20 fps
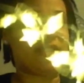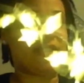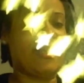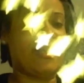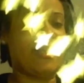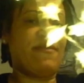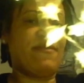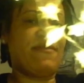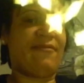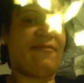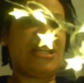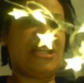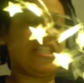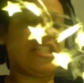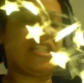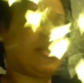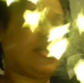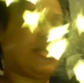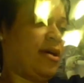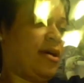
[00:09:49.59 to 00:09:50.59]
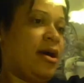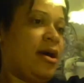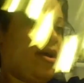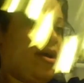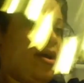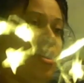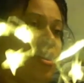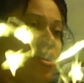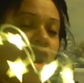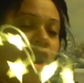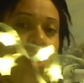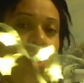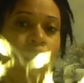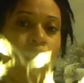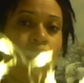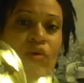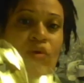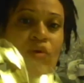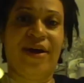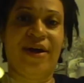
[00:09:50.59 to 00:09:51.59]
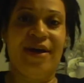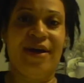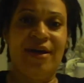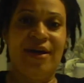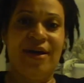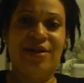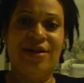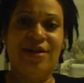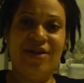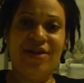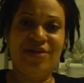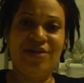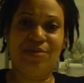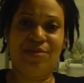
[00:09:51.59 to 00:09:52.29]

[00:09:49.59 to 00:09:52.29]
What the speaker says: feet long. So these would be